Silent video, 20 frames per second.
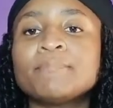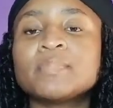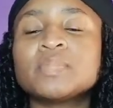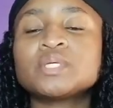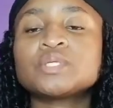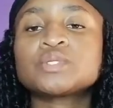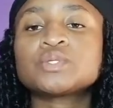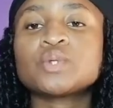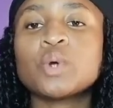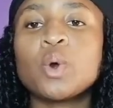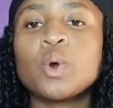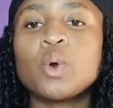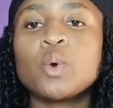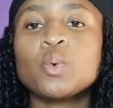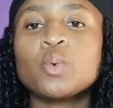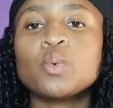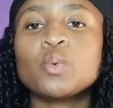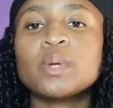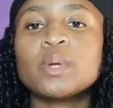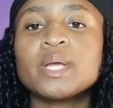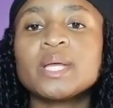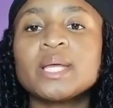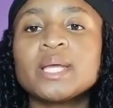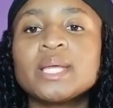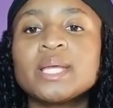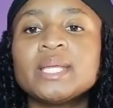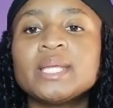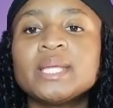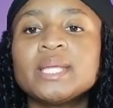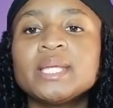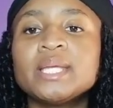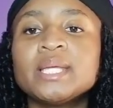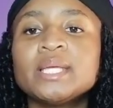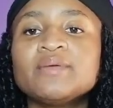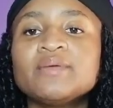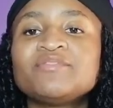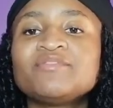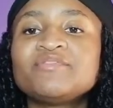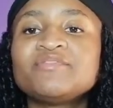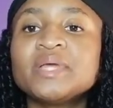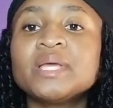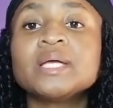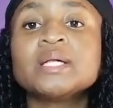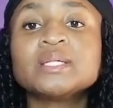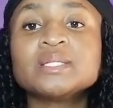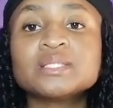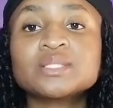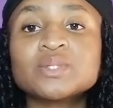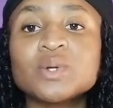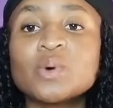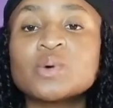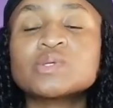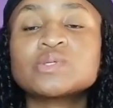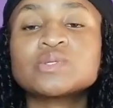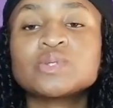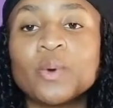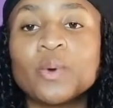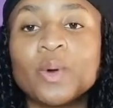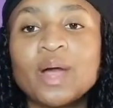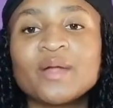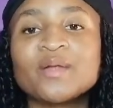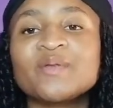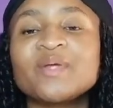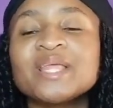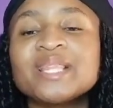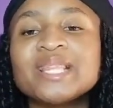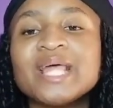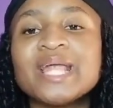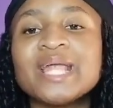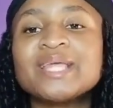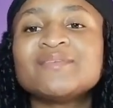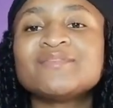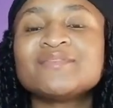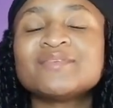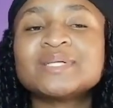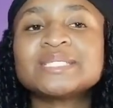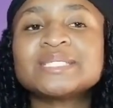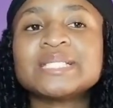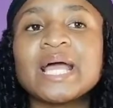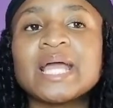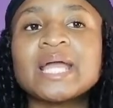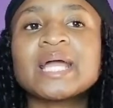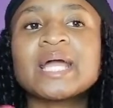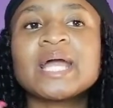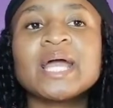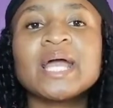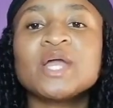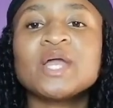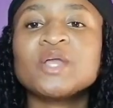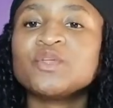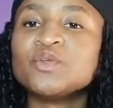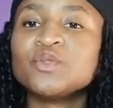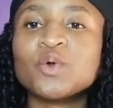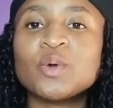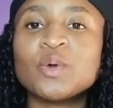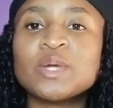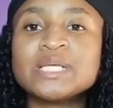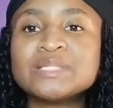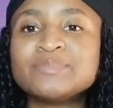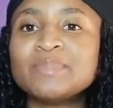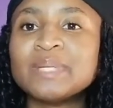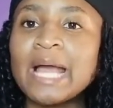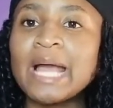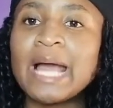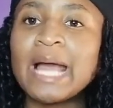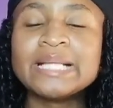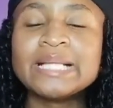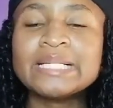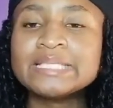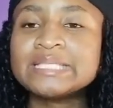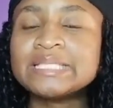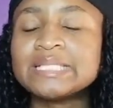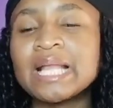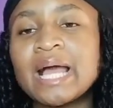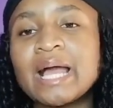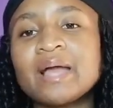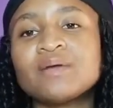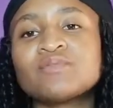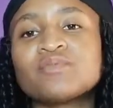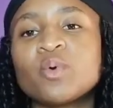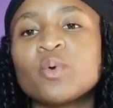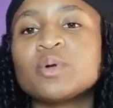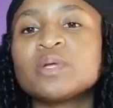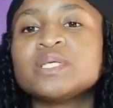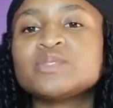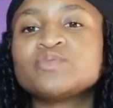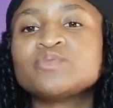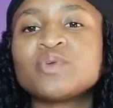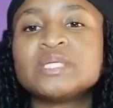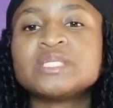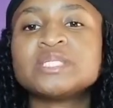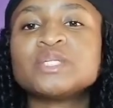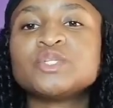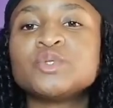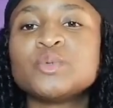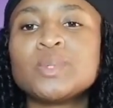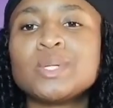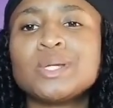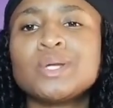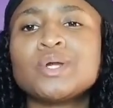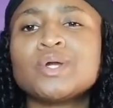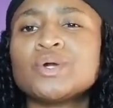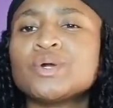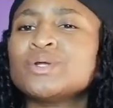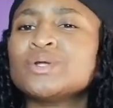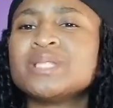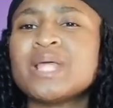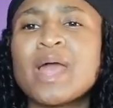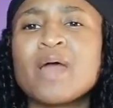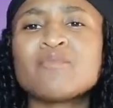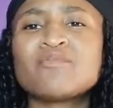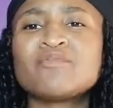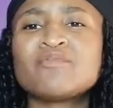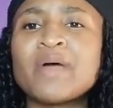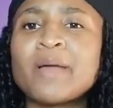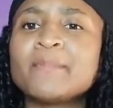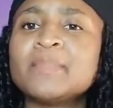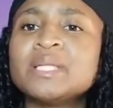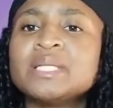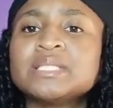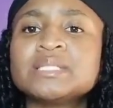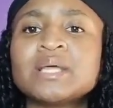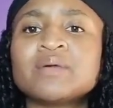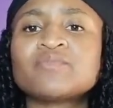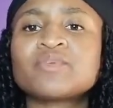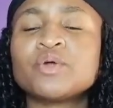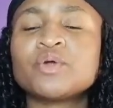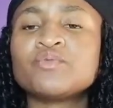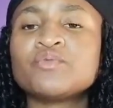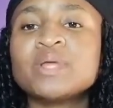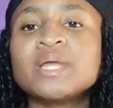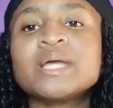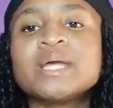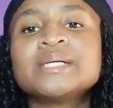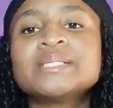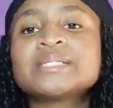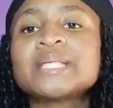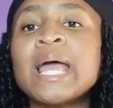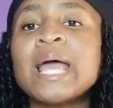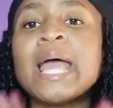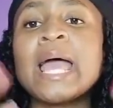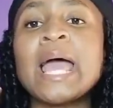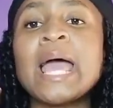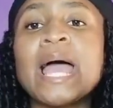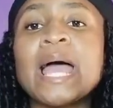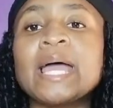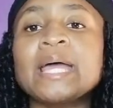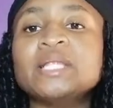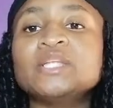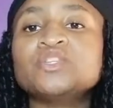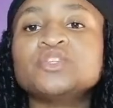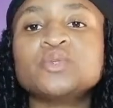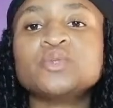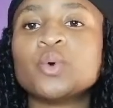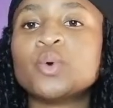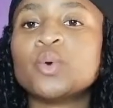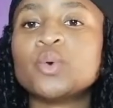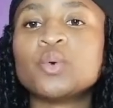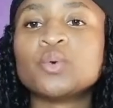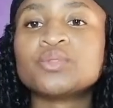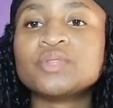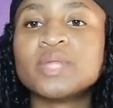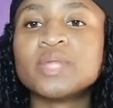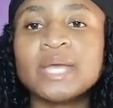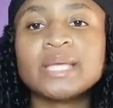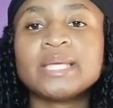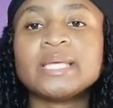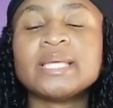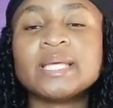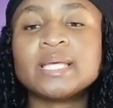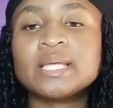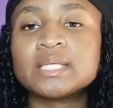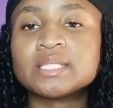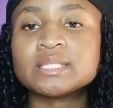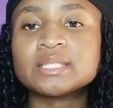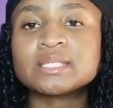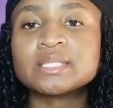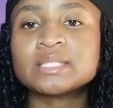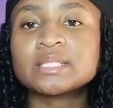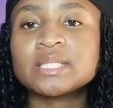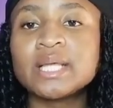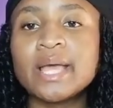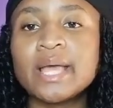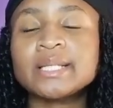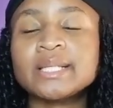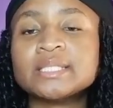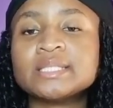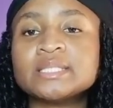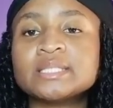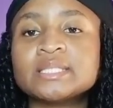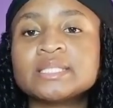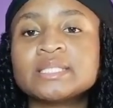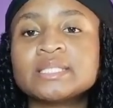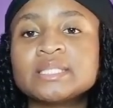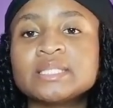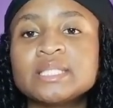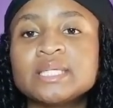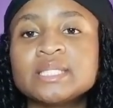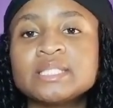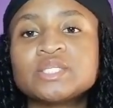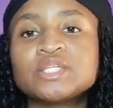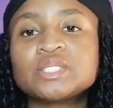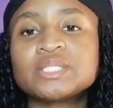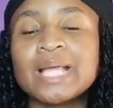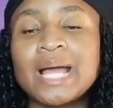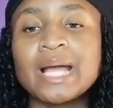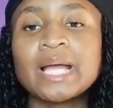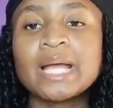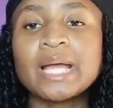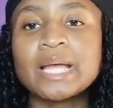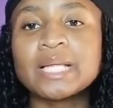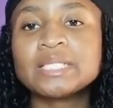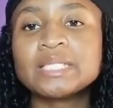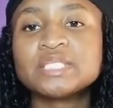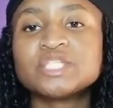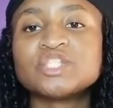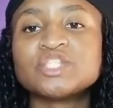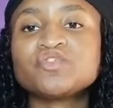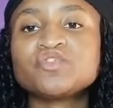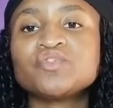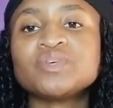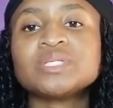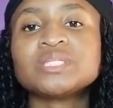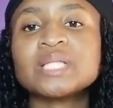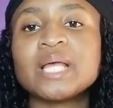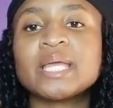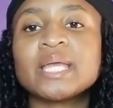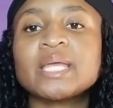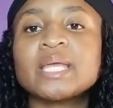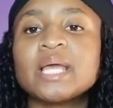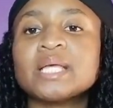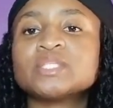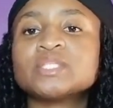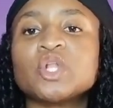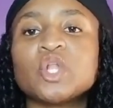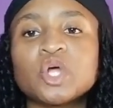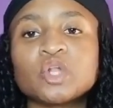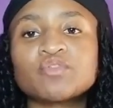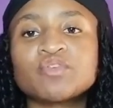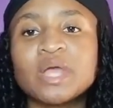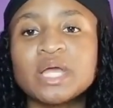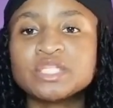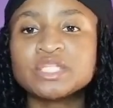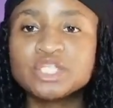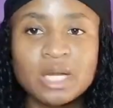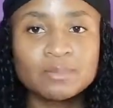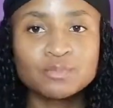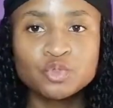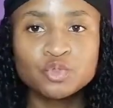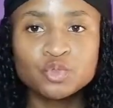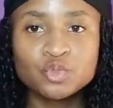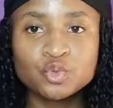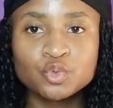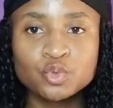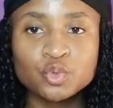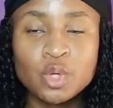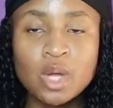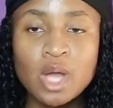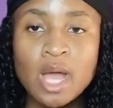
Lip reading: So he feels also, I read that he feels like, you know, he's behind in life. All his friends are doing good. They have families, they have careers, and you know, there he is, and he's stuck, and he just feels like he has a lot of catching up to do